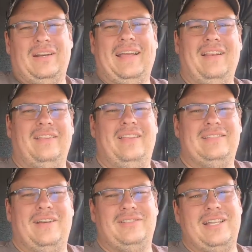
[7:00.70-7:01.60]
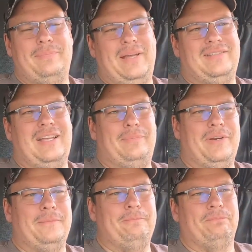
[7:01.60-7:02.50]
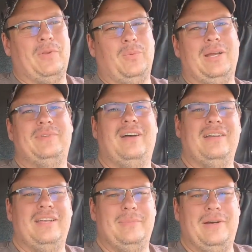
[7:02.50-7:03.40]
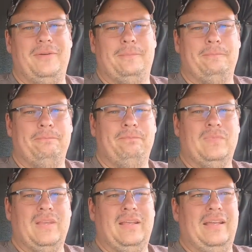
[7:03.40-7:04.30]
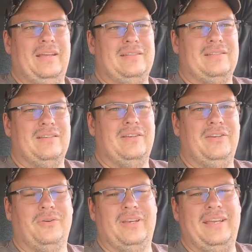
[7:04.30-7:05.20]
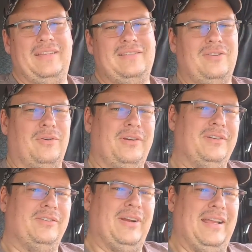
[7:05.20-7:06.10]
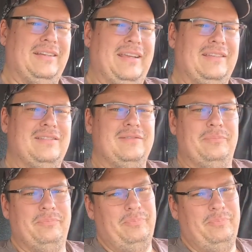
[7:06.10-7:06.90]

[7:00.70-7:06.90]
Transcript: going to kind of lay this out step by step here. What I'm talking about is your kids or your grandkids.